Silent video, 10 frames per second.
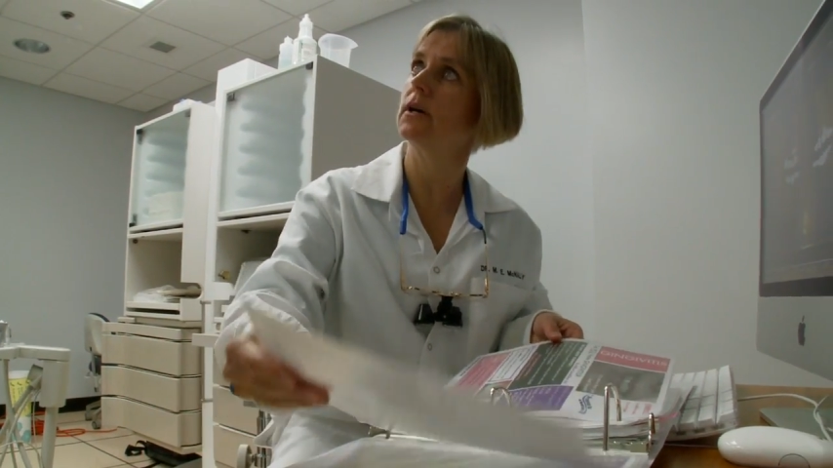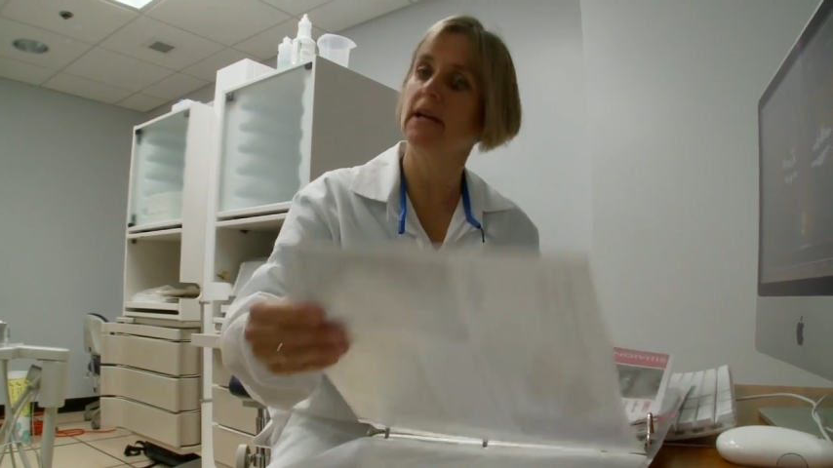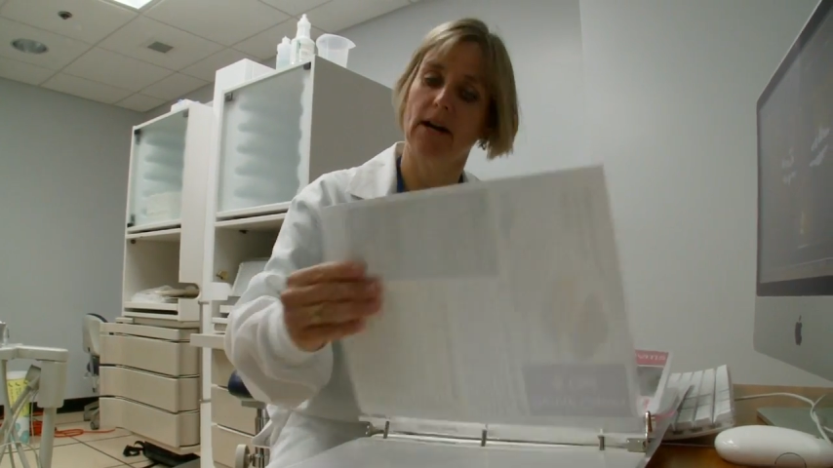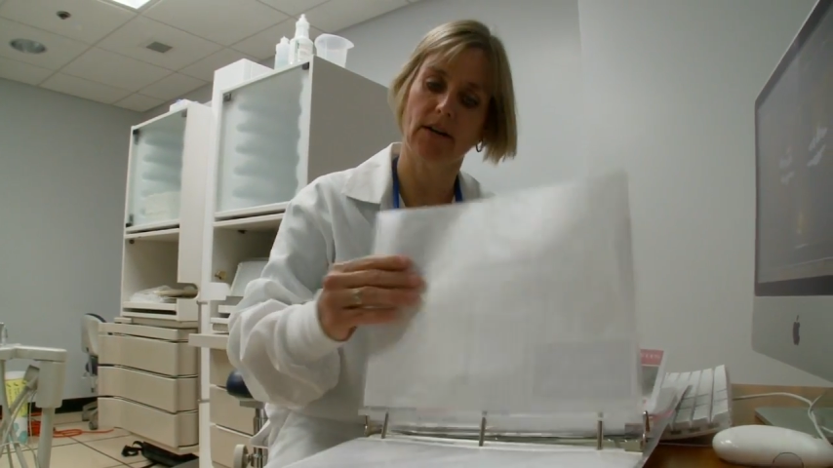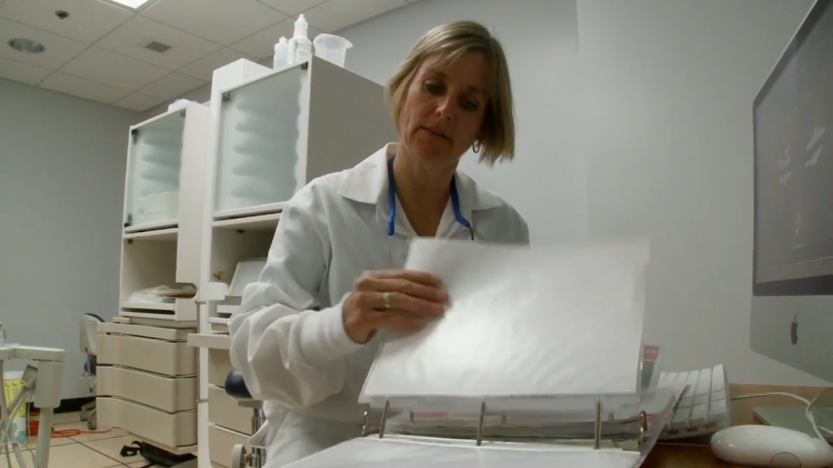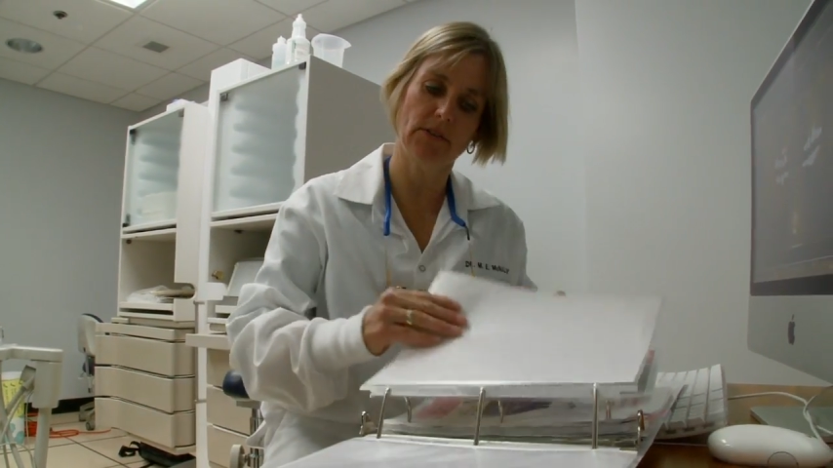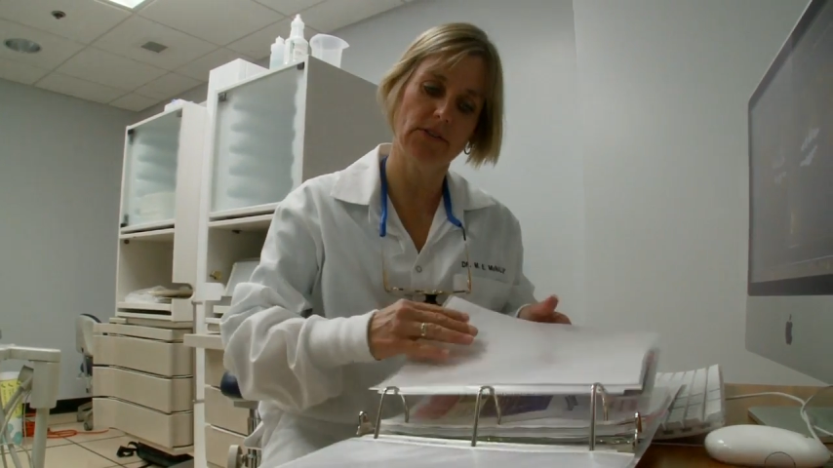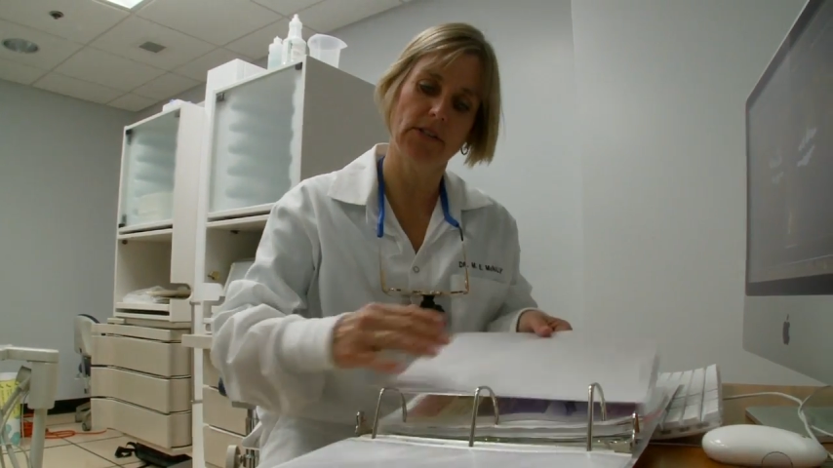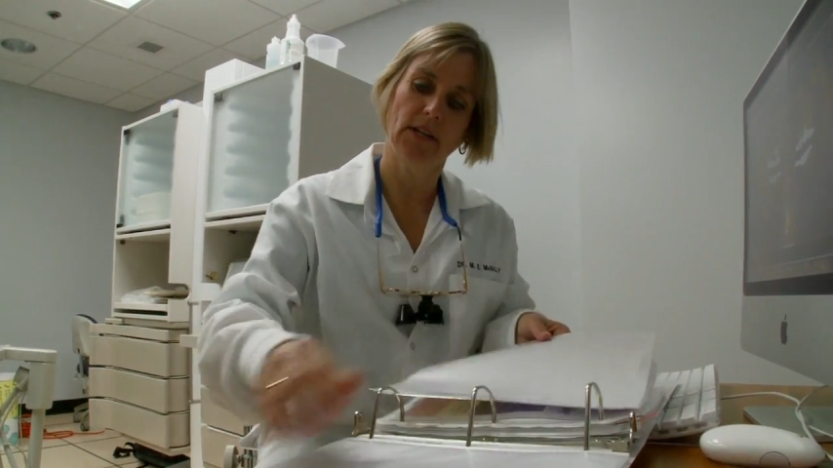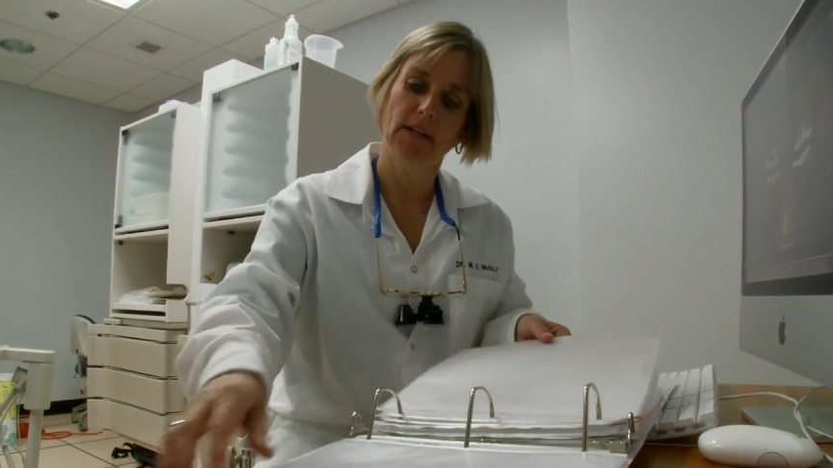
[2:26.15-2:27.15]
as high-level
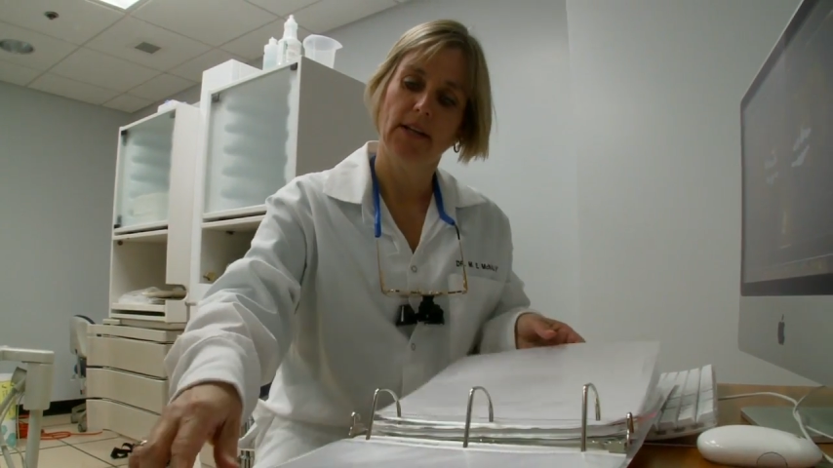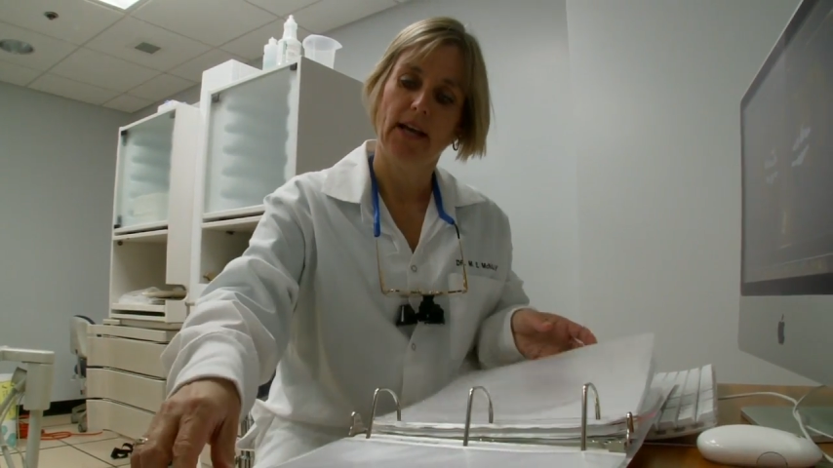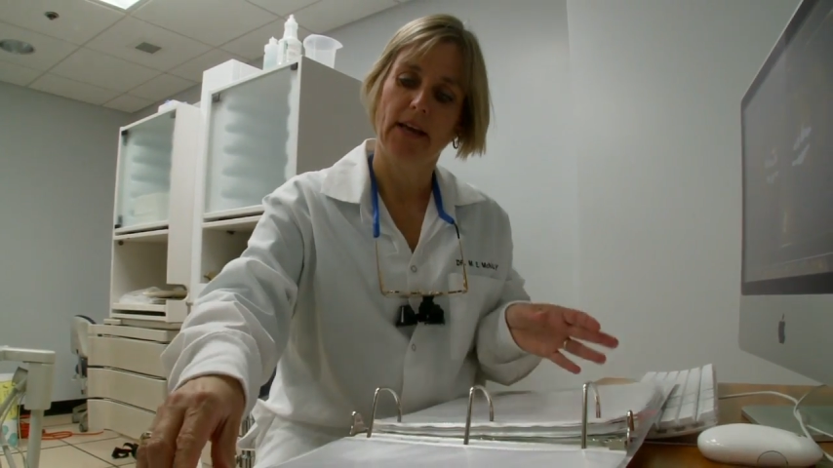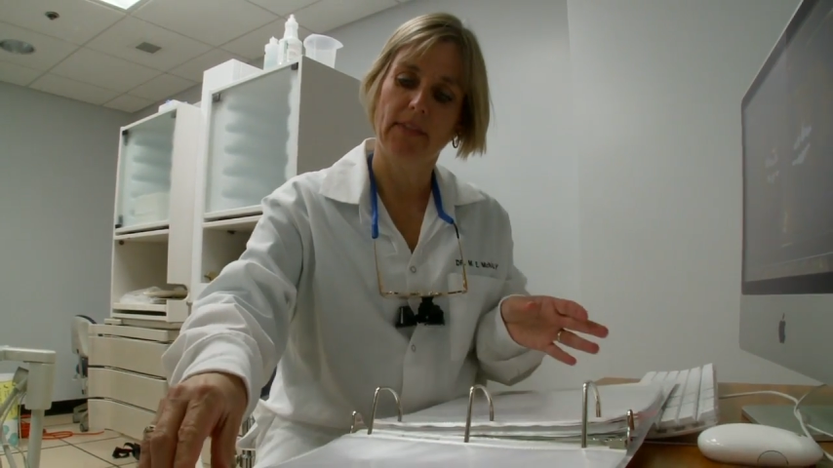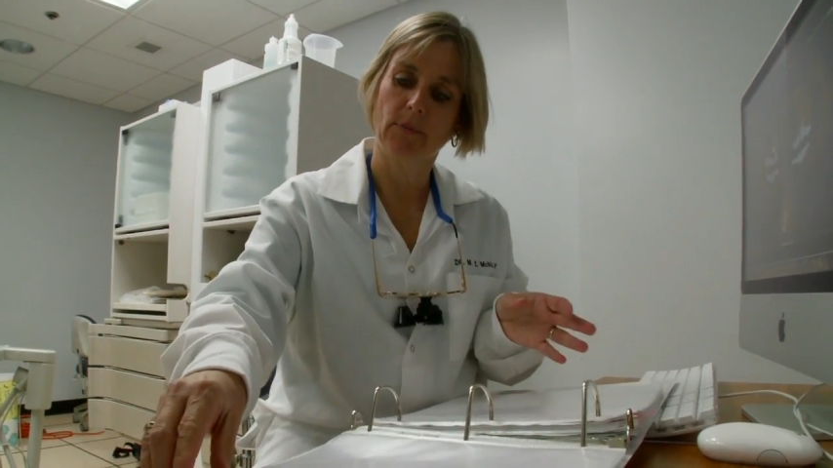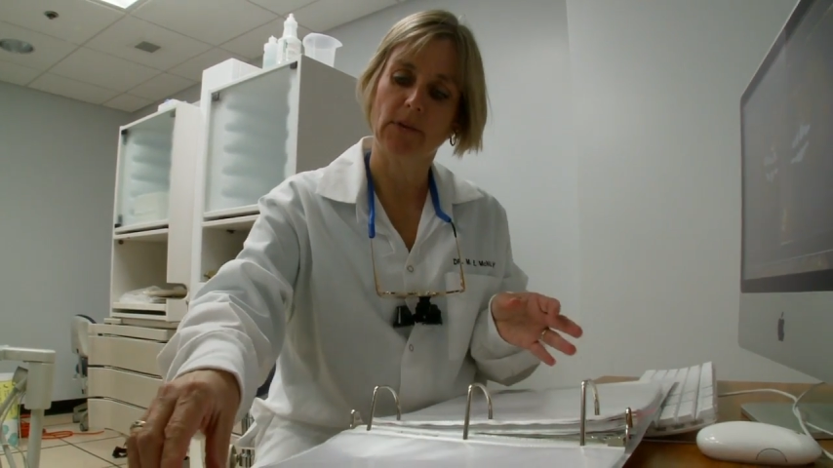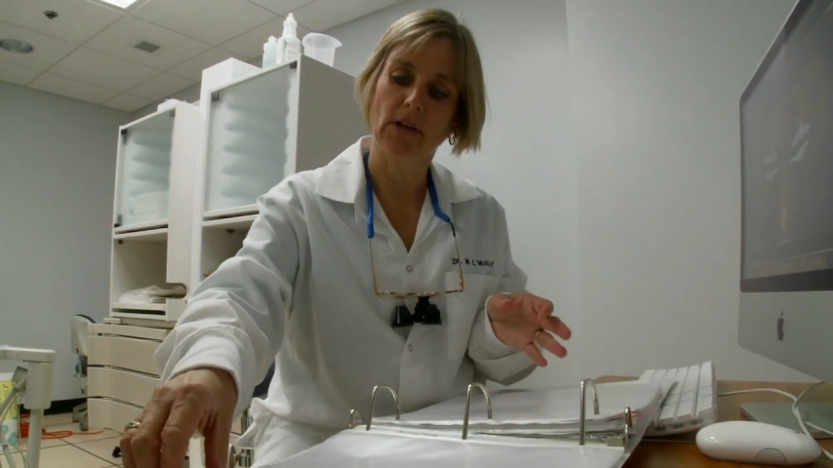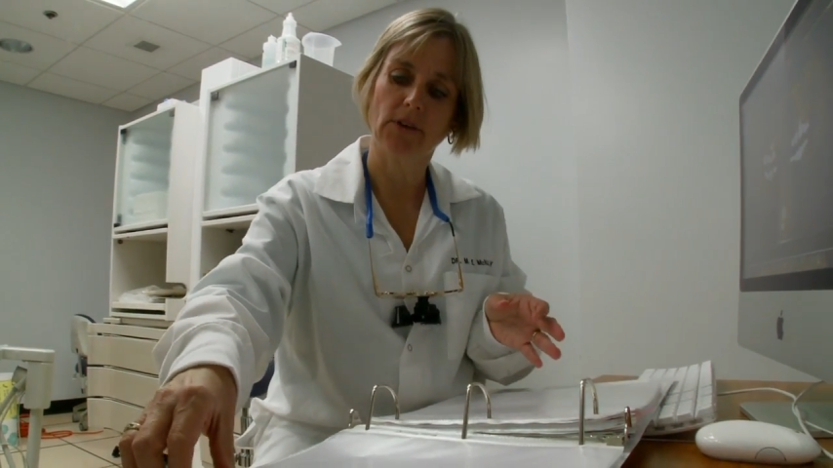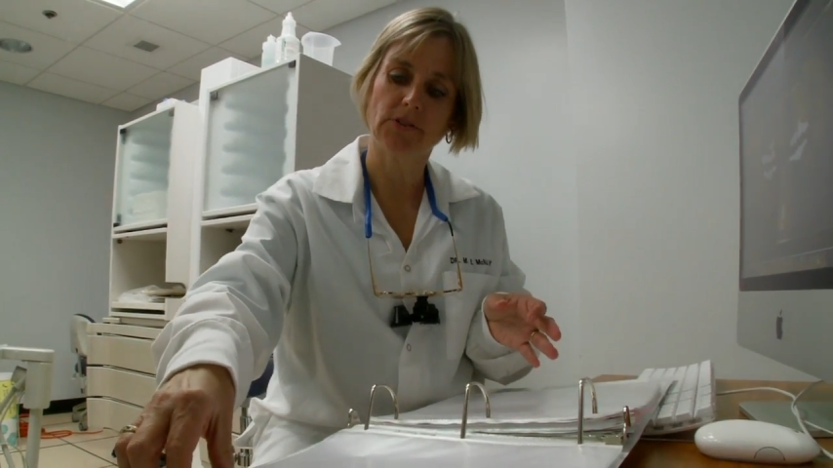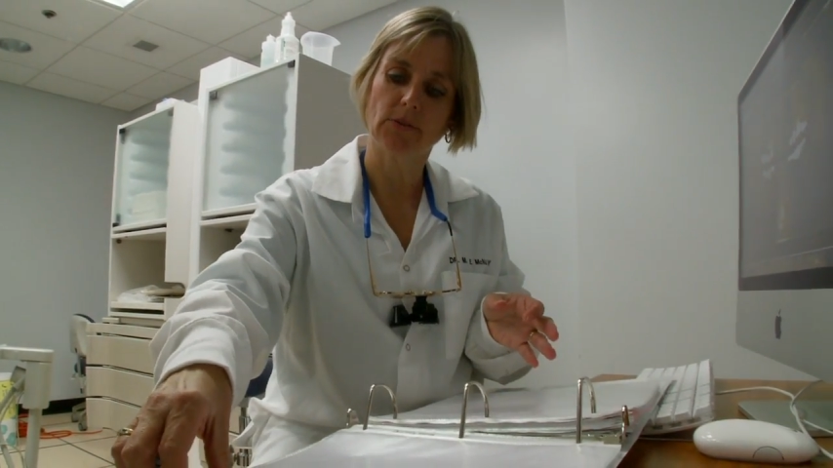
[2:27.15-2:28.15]
policymakers in
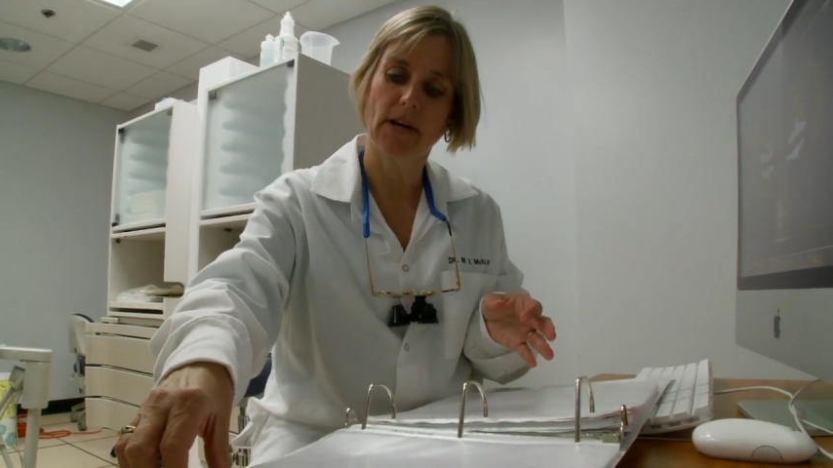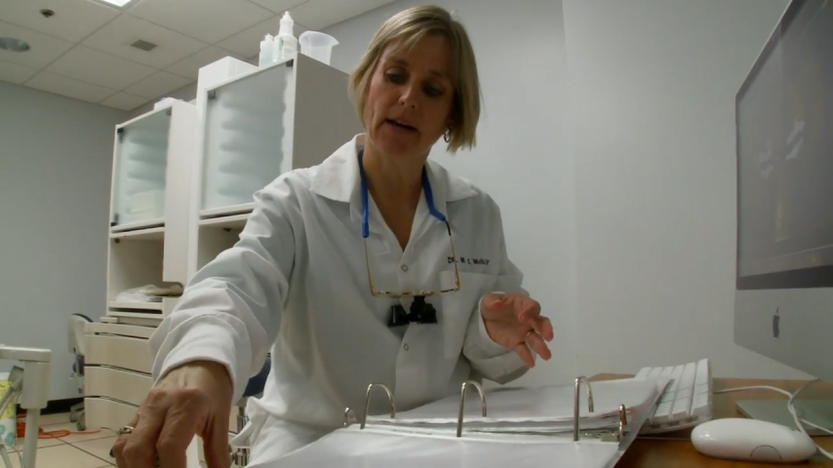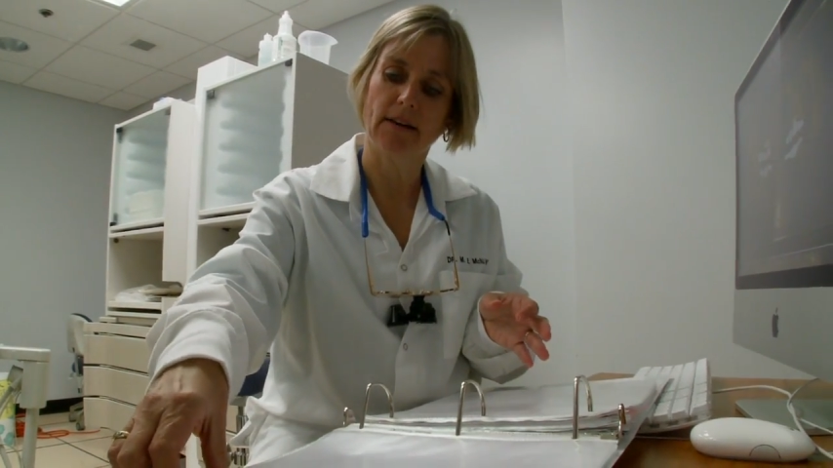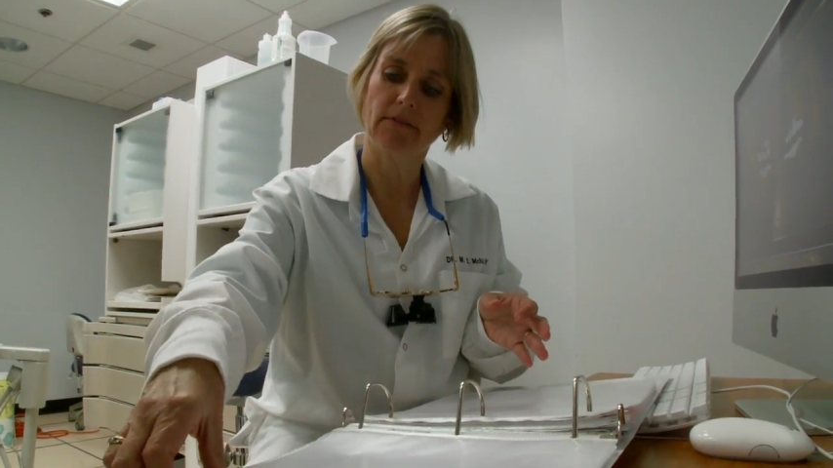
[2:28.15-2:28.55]
government.